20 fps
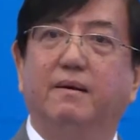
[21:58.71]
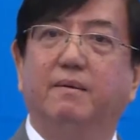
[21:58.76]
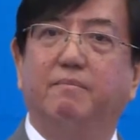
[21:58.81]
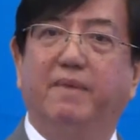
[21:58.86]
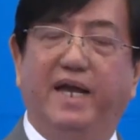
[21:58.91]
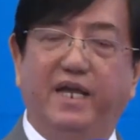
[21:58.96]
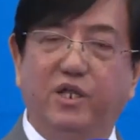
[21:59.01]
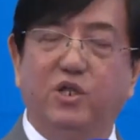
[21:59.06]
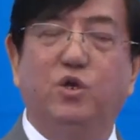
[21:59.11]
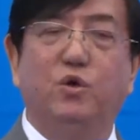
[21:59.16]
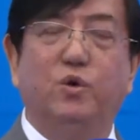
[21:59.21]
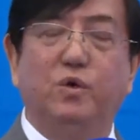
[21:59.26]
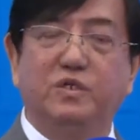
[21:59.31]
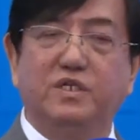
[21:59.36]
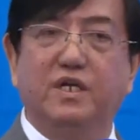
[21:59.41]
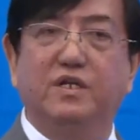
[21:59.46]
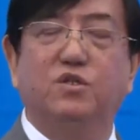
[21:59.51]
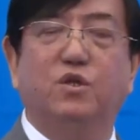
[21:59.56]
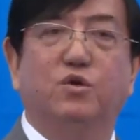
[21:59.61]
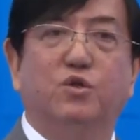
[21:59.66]
my
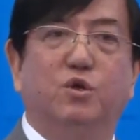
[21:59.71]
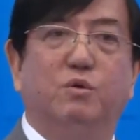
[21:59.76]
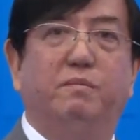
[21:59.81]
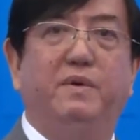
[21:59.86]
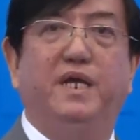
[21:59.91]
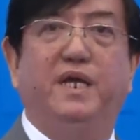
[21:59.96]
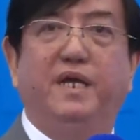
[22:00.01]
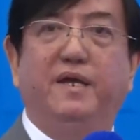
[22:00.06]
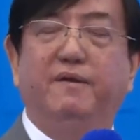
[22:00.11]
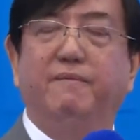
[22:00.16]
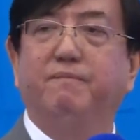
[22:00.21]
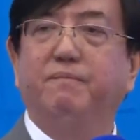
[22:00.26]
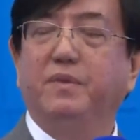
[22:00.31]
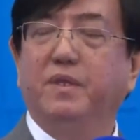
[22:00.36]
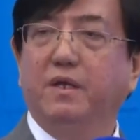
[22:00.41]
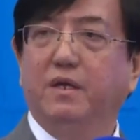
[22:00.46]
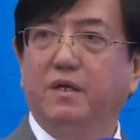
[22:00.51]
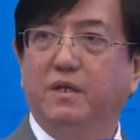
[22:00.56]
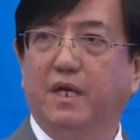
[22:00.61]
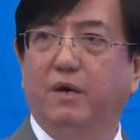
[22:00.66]
introducer talked to me,
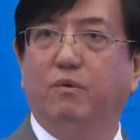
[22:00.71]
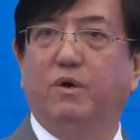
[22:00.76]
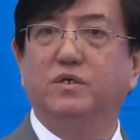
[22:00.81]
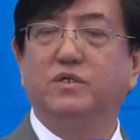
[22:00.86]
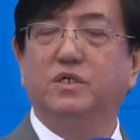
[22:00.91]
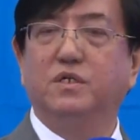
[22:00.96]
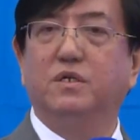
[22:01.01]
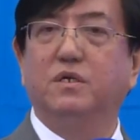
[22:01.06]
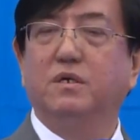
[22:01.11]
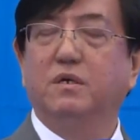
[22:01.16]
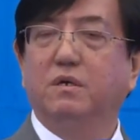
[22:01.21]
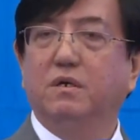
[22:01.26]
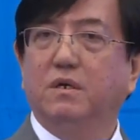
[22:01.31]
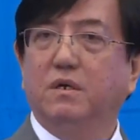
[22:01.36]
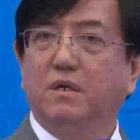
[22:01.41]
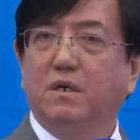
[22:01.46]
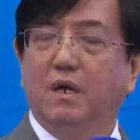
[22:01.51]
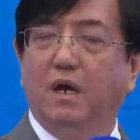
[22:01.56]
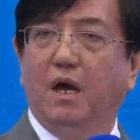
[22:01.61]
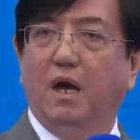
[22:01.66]
that was
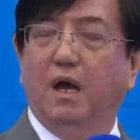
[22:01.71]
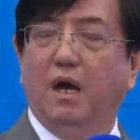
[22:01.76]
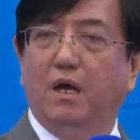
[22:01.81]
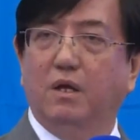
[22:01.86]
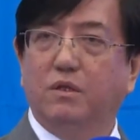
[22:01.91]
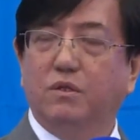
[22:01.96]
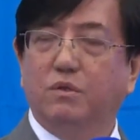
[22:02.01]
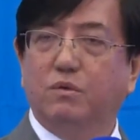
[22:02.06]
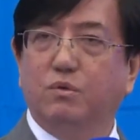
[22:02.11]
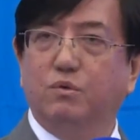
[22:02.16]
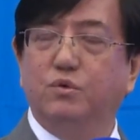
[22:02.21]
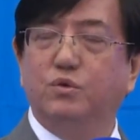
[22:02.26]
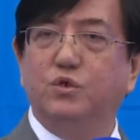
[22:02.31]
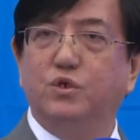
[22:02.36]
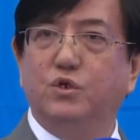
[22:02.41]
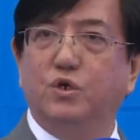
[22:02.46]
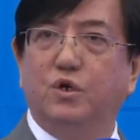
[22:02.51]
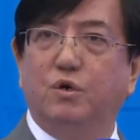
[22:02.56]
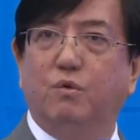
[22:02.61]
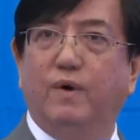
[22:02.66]

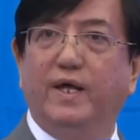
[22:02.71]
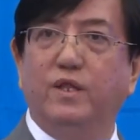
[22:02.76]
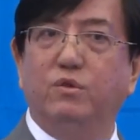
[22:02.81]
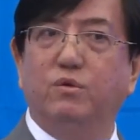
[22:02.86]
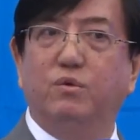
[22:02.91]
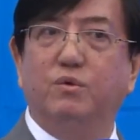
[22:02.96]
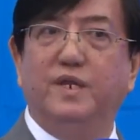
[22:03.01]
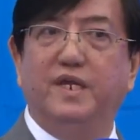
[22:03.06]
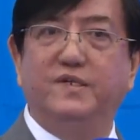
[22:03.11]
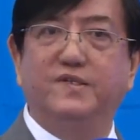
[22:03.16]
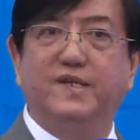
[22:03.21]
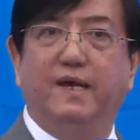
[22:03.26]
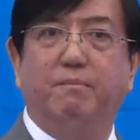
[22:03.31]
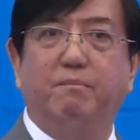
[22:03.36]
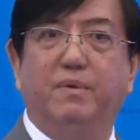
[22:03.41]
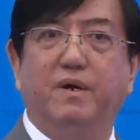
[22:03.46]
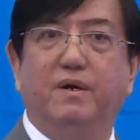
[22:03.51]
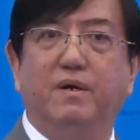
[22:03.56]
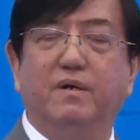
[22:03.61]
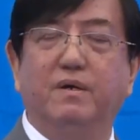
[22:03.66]
2012 December.